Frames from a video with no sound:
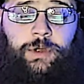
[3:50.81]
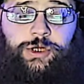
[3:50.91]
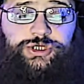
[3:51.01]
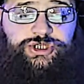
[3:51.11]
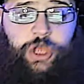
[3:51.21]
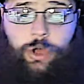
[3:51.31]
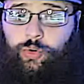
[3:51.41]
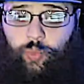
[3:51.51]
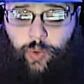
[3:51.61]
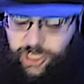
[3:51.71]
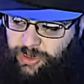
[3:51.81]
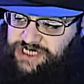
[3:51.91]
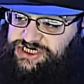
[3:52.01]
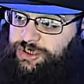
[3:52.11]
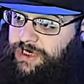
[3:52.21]
So when you get
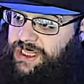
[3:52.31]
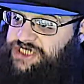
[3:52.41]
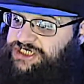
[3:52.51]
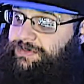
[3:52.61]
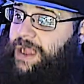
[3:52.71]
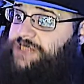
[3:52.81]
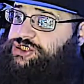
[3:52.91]
to your Rikishi match,